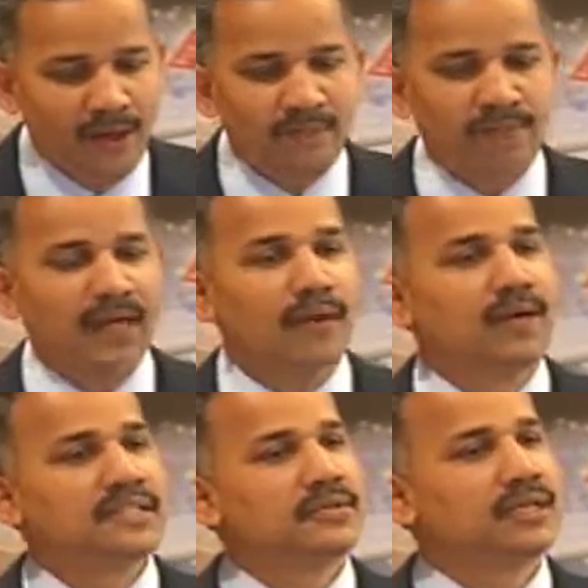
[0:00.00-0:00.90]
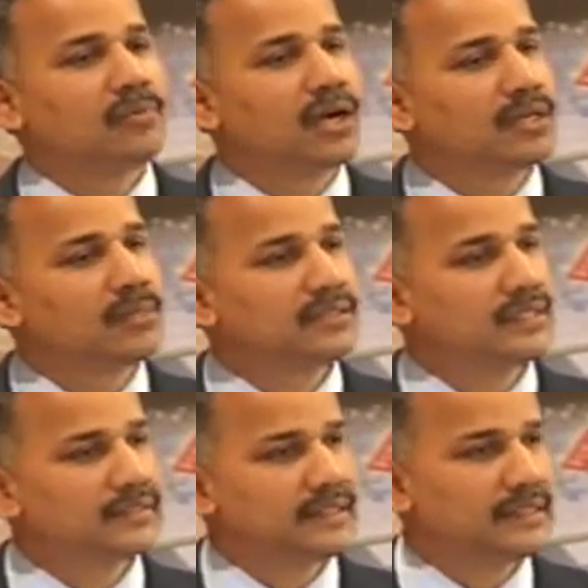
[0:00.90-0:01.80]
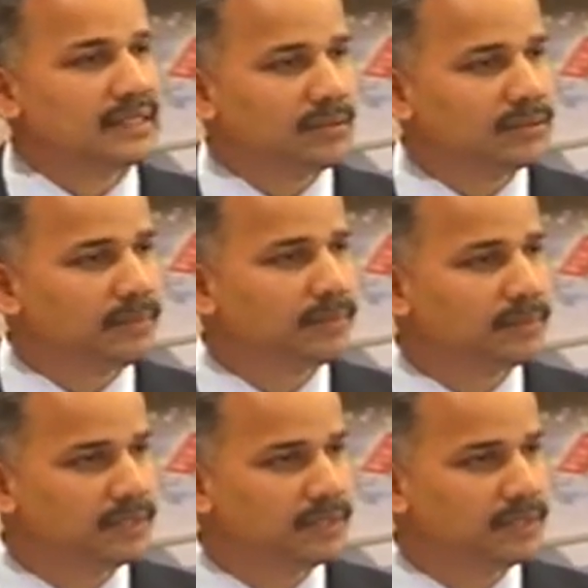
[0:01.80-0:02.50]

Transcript: we have achieved remarkable success in terms of